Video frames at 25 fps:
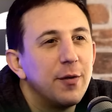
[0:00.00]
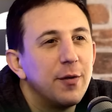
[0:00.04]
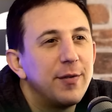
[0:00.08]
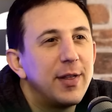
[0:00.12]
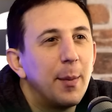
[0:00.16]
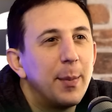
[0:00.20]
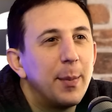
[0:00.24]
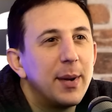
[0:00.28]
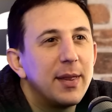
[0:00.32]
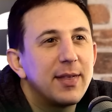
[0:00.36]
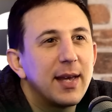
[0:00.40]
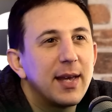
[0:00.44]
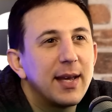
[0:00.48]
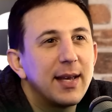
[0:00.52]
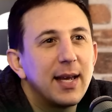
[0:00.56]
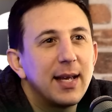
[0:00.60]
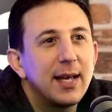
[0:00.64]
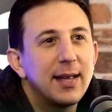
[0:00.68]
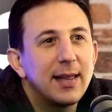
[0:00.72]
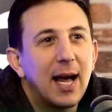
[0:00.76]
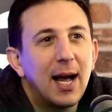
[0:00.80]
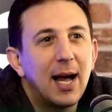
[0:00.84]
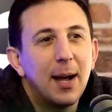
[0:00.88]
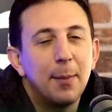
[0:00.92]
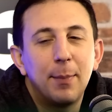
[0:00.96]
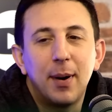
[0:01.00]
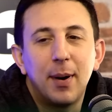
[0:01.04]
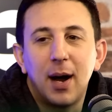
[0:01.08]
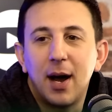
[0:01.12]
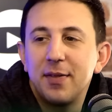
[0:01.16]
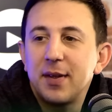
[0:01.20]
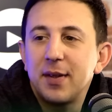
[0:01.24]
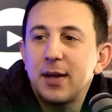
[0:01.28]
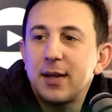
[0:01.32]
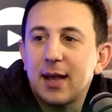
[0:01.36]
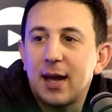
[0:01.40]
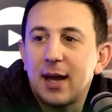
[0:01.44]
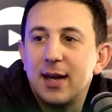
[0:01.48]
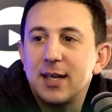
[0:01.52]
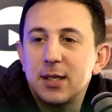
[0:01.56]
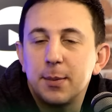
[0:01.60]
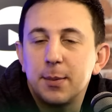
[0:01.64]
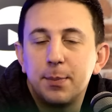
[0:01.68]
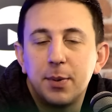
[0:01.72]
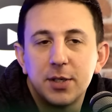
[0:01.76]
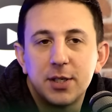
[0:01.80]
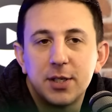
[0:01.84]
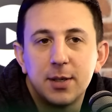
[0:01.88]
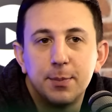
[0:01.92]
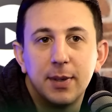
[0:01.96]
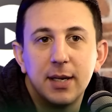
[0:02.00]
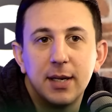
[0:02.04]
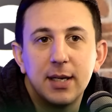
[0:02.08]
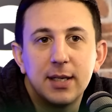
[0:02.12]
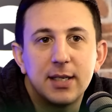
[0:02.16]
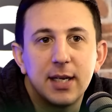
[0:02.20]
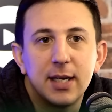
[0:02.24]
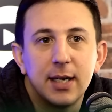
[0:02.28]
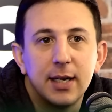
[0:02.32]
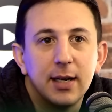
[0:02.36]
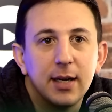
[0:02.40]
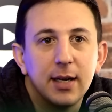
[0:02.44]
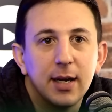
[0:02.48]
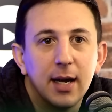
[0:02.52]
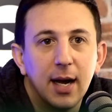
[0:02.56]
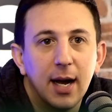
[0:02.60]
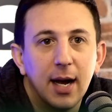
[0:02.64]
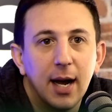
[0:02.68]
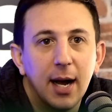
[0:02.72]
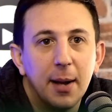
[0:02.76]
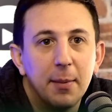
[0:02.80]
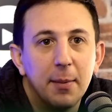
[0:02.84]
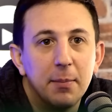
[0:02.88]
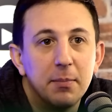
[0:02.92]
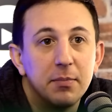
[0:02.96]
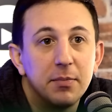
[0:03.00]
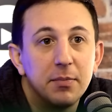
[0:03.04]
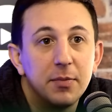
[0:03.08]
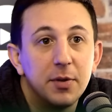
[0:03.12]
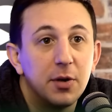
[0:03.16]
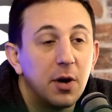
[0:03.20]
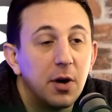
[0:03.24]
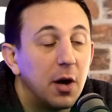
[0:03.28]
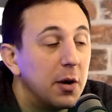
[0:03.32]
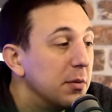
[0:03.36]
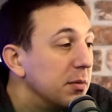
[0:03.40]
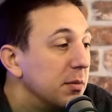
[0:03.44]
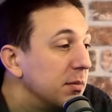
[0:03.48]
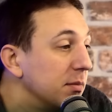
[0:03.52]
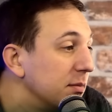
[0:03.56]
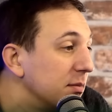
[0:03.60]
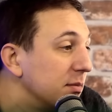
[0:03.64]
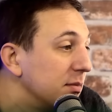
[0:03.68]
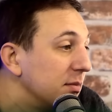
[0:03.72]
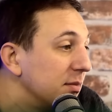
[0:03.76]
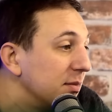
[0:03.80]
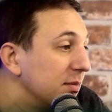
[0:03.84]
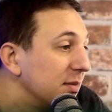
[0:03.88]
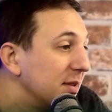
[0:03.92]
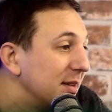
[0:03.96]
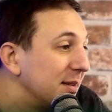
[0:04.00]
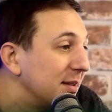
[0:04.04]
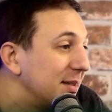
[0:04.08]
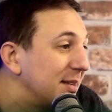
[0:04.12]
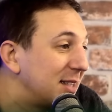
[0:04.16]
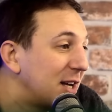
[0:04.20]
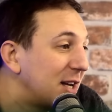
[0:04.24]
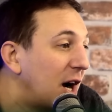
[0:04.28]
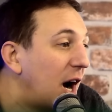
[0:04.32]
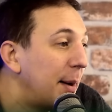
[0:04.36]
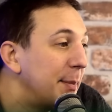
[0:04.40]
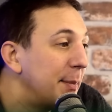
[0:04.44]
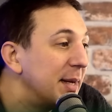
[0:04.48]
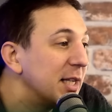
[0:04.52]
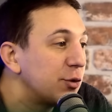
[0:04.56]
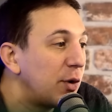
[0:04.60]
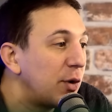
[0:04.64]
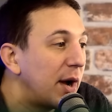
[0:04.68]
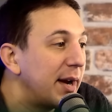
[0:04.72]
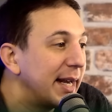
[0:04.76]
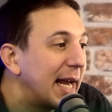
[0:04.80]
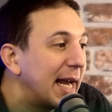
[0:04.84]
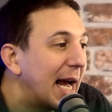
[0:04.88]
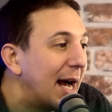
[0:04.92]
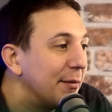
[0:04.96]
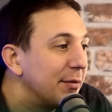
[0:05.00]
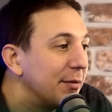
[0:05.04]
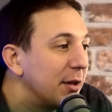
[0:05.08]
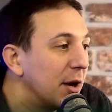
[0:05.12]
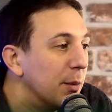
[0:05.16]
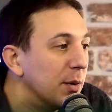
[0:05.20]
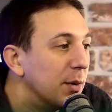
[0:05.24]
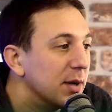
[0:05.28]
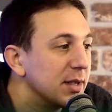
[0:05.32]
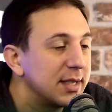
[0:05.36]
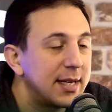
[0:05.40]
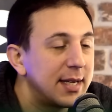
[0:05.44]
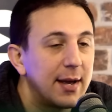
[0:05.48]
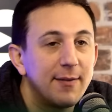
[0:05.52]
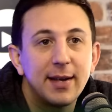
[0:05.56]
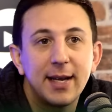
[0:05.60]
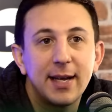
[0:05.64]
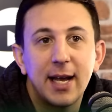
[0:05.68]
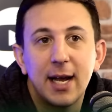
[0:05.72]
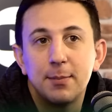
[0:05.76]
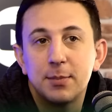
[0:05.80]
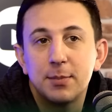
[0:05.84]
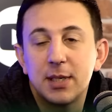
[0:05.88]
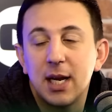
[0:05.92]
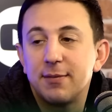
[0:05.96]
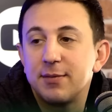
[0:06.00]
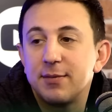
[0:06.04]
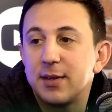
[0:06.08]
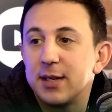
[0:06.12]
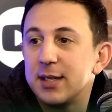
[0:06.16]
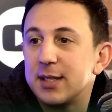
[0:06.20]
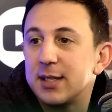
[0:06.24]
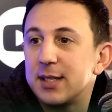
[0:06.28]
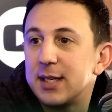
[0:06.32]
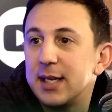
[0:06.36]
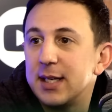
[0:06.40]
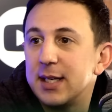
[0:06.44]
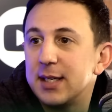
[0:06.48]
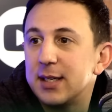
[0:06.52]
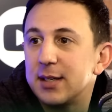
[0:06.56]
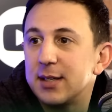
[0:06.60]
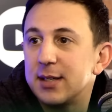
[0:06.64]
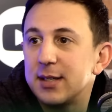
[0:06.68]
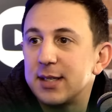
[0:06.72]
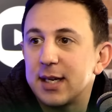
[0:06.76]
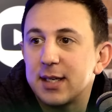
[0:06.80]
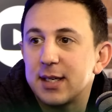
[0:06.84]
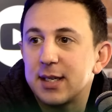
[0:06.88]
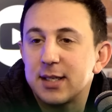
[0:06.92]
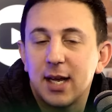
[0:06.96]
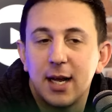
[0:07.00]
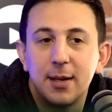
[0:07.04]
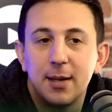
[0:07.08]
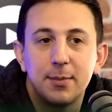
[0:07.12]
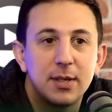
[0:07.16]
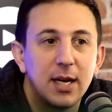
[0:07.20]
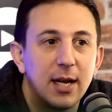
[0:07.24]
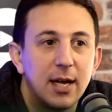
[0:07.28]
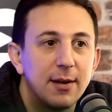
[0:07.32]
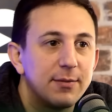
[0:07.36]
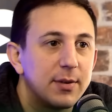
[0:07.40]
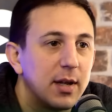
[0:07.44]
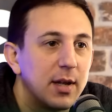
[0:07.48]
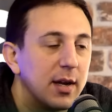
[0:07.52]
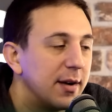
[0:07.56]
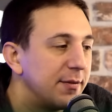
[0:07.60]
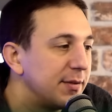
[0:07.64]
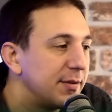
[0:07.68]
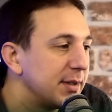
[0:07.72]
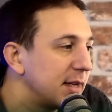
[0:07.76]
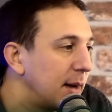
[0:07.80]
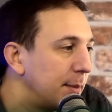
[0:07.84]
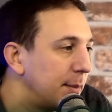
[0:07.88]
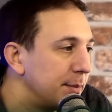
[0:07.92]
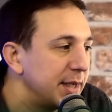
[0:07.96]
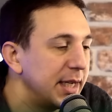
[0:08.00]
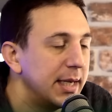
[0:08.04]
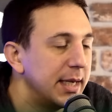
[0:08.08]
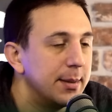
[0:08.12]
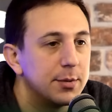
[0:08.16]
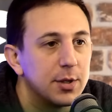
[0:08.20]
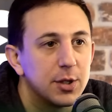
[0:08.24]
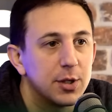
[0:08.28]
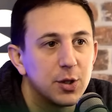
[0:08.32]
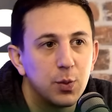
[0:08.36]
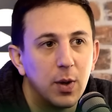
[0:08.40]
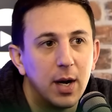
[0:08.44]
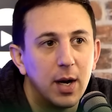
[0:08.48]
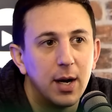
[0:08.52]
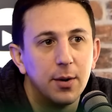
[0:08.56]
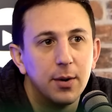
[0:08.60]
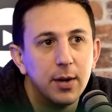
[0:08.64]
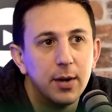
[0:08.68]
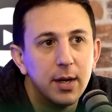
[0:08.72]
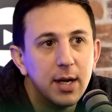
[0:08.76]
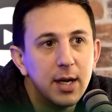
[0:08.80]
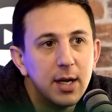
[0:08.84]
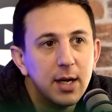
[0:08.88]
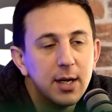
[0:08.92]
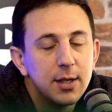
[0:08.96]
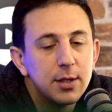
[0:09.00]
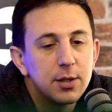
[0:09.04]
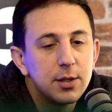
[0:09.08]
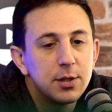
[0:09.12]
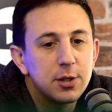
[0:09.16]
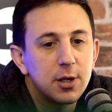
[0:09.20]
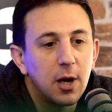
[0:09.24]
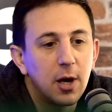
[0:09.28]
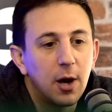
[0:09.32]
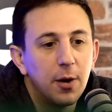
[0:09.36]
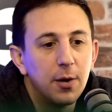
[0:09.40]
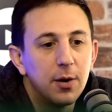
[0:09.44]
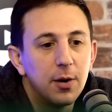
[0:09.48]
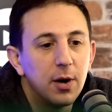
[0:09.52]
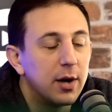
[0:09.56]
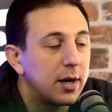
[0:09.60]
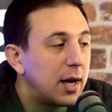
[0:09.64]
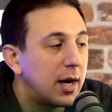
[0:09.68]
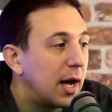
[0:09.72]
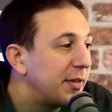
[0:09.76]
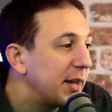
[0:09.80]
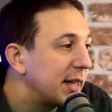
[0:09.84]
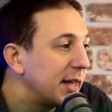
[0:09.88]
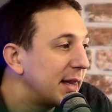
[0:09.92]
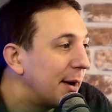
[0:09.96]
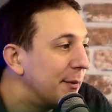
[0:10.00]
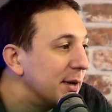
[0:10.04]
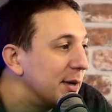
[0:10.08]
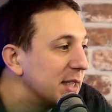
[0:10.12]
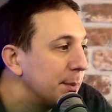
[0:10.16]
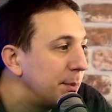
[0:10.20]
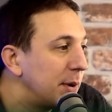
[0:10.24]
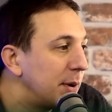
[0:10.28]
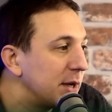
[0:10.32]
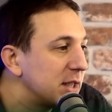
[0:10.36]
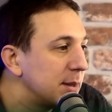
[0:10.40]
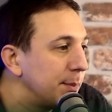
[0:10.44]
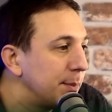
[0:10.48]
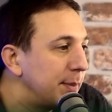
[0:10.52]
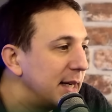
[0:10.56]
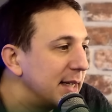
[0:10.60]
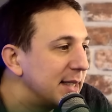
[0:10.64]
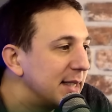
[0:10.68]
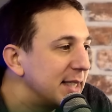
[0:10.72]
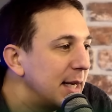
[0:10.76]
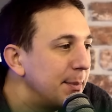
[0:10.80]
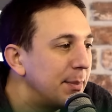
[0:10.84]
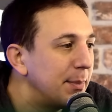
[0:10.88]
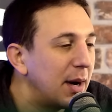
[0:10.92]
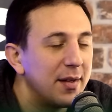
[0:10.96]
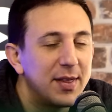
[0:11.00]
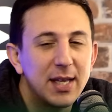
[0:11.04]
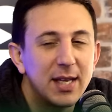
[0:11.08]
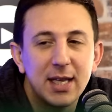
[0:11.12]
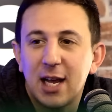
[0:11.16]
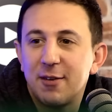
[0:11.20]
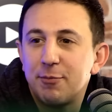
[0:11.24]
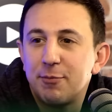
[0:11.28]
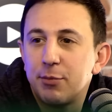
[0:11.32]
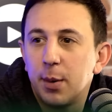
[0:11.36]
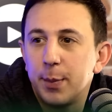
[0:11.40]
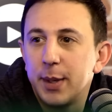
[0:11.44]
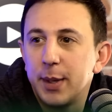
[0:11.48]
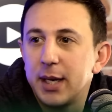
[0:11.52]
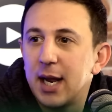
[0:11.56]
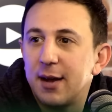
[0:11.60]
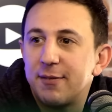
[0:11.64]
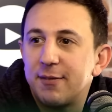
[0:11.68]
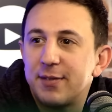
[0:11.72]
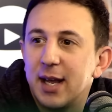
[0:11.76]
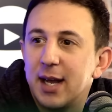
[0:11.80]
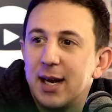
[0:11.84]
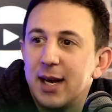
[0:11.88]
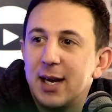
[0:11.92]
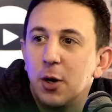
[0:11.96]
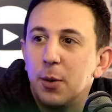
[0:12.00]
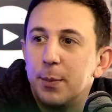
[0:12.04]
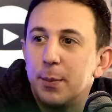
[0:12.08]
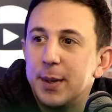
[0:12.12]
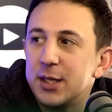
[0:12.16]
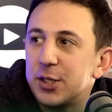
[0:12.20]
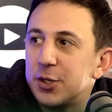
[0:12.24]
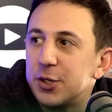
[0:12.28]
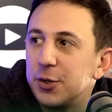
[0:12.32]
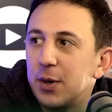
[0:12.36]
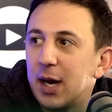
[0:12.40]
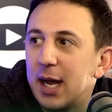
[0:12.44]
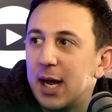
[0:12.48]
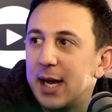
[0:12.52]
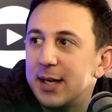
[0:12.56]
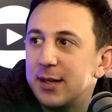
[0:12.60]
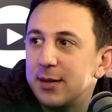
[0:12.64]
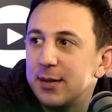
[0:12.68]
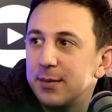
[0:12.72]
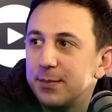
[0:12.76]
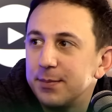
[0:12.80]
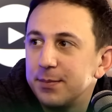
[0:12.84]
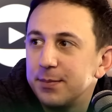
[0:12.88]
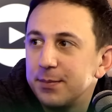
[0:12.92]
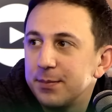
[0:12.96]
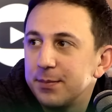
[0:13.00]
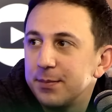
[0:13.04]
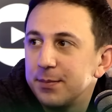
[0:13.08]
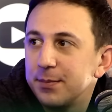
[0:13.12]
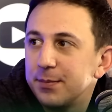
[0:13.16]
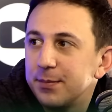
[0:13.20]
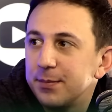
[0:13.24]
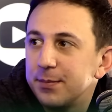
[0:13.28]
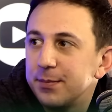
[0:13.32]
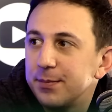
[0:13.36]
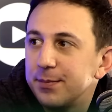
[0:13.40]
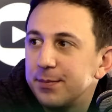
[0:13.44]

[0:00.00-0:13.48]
they'll be thinking that, but I think that is a possibility. Um, you know, time is running out though what seven games left of the hmm. season mm. six games left uh, for some teams as well so look i think there is a possibility but i think they've probably left it a little bit too late Mm.